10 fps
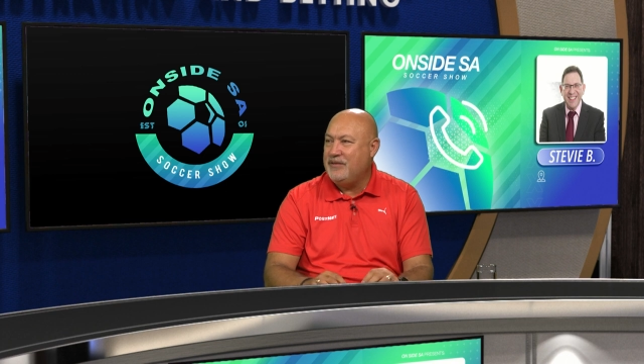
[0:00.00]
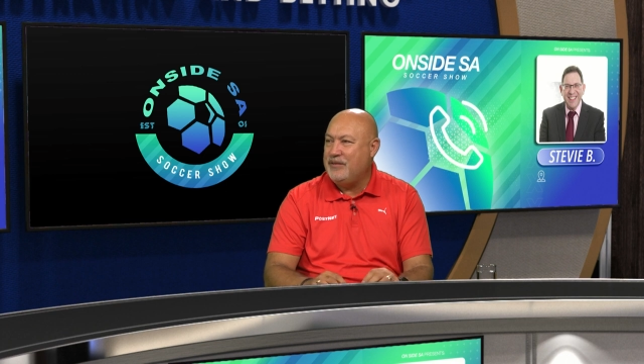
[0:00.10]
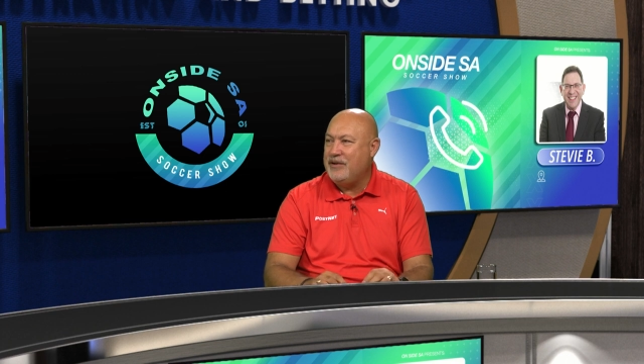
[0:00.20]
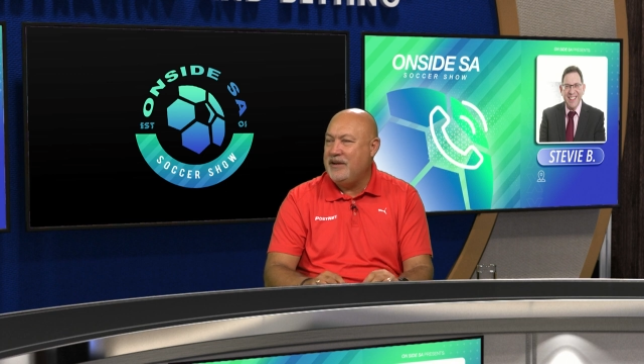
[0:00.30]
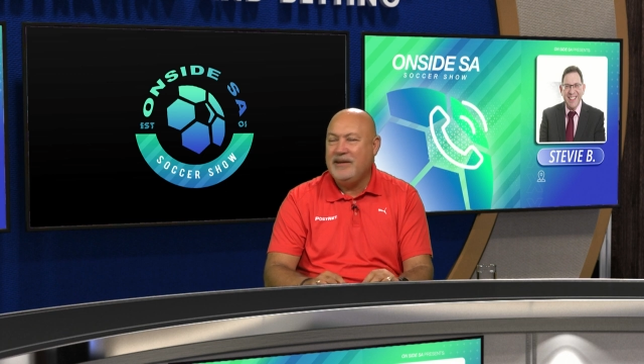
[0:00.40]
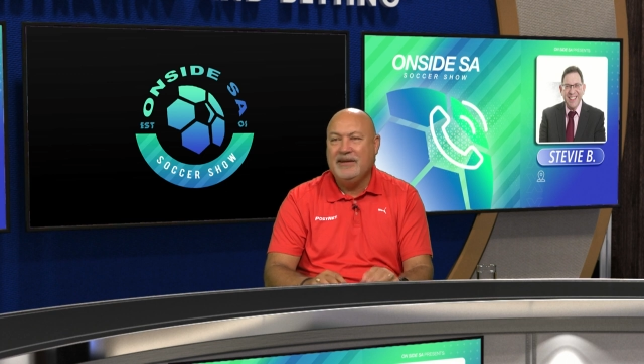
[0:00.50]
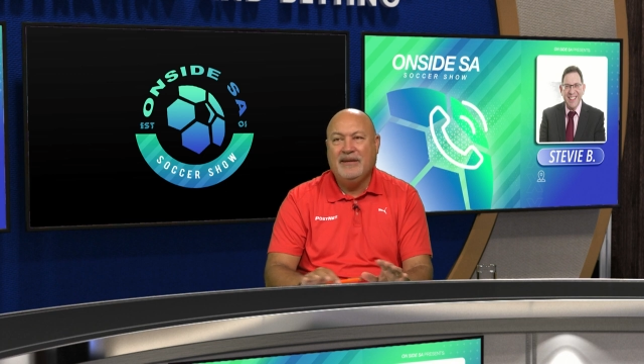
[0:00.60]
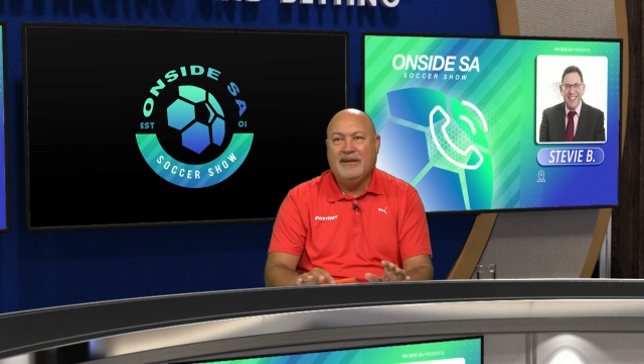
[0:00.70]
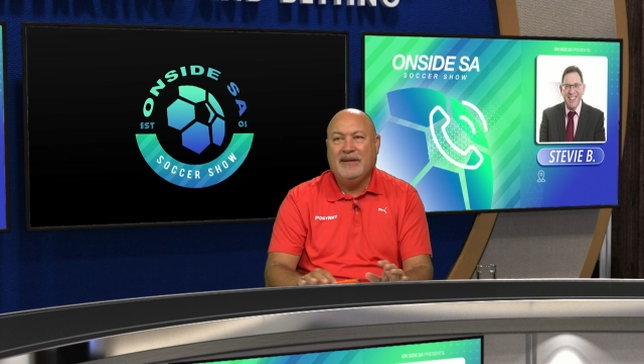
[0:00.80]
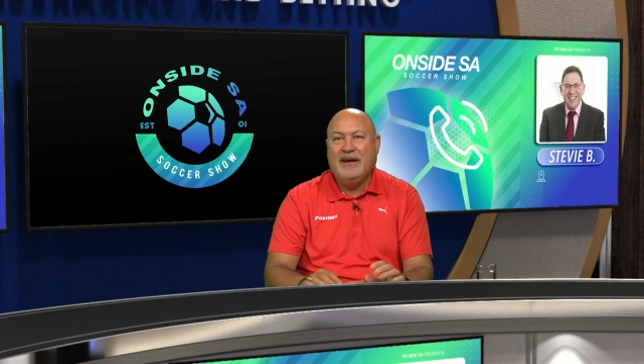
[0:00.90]
free, yeah.
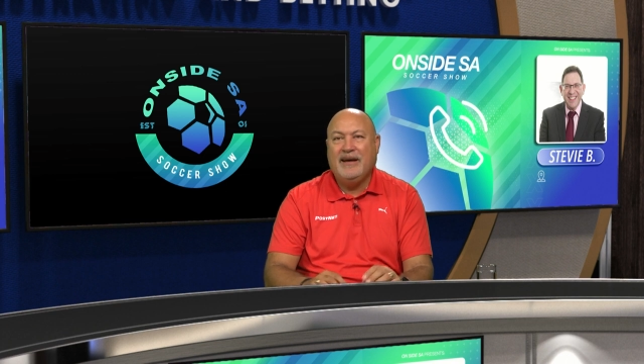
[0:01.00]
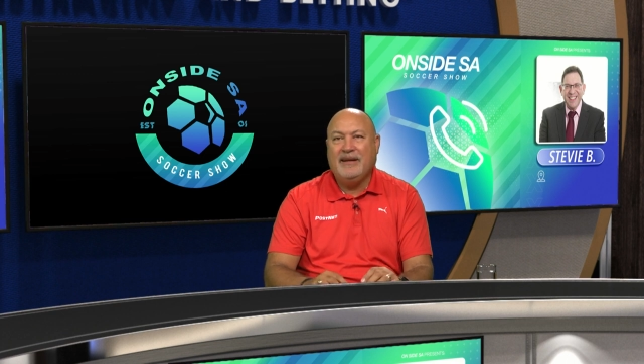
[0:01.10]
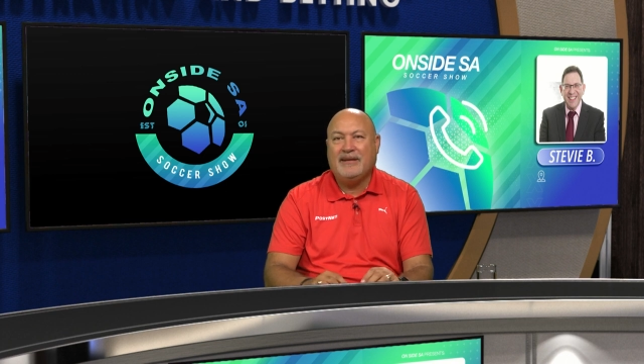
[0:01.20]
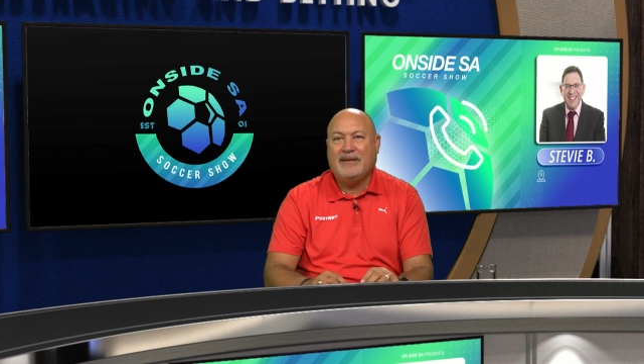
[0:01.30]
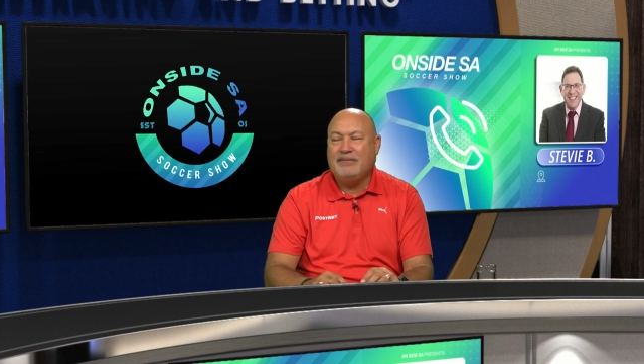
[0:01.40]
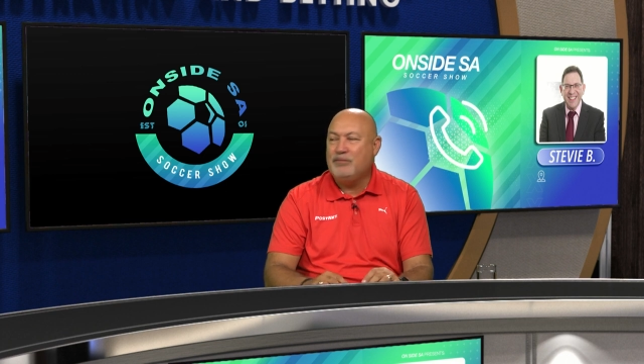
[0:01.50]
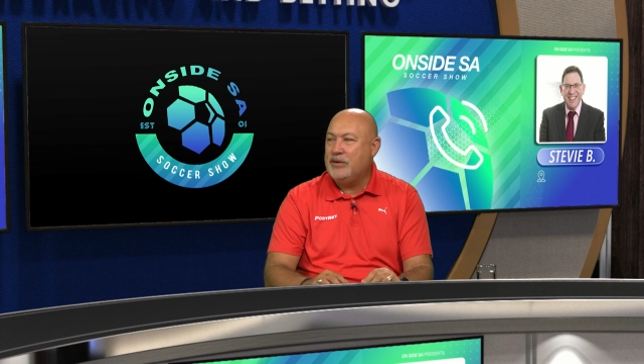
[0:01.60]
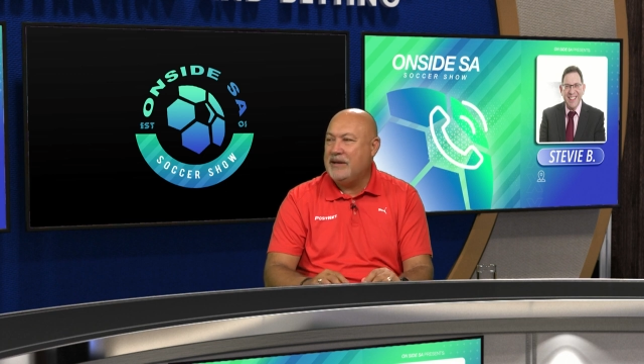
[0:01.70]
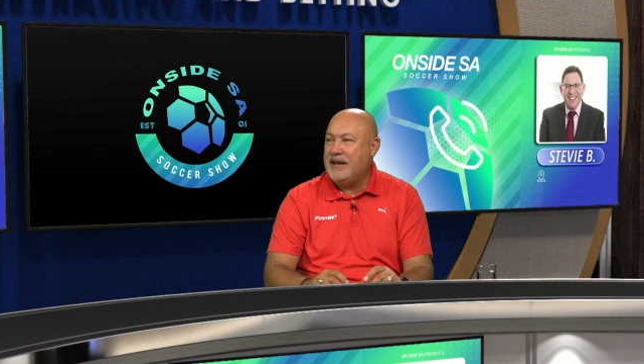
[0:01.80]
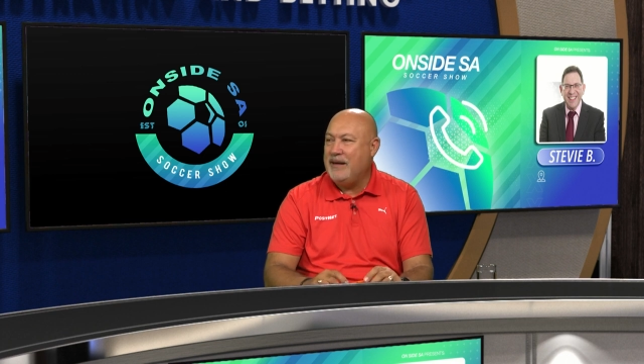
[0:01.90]
and
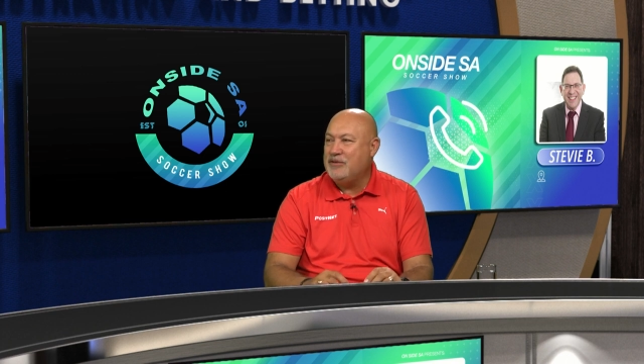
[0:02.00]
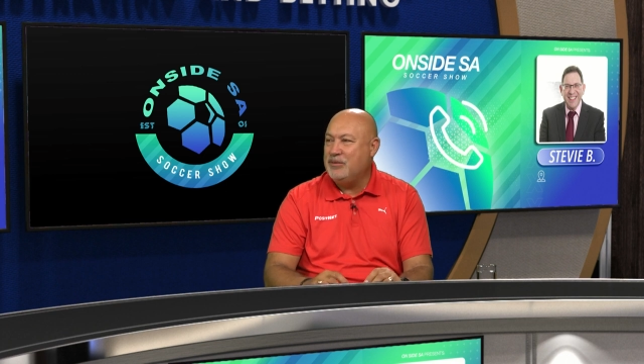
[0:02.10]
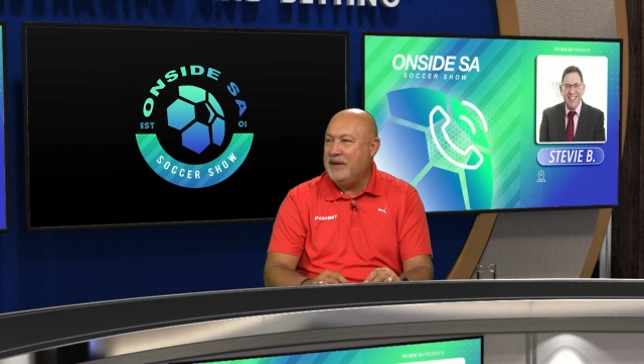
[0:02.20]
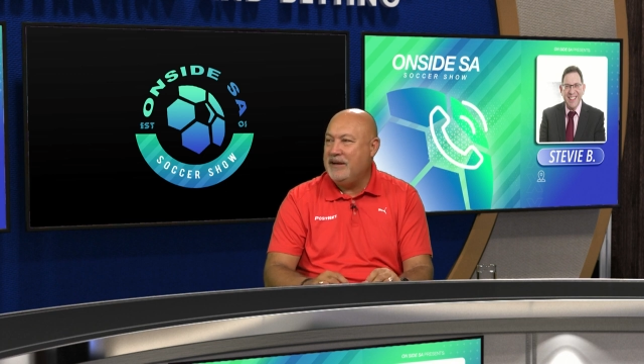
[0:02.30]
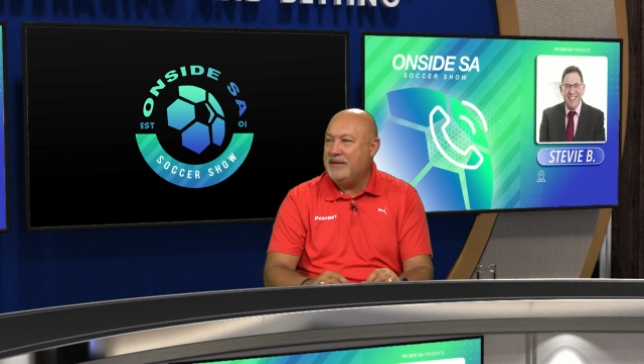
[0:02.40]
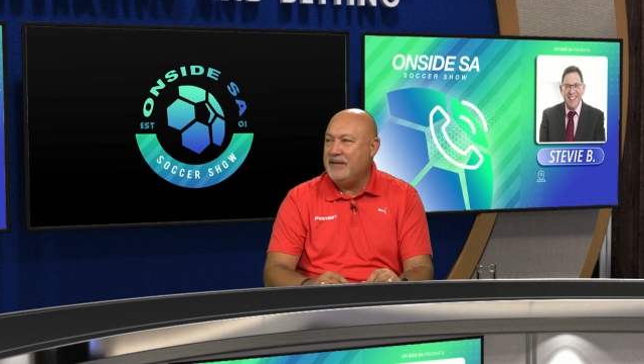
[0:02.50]
put the game to bed.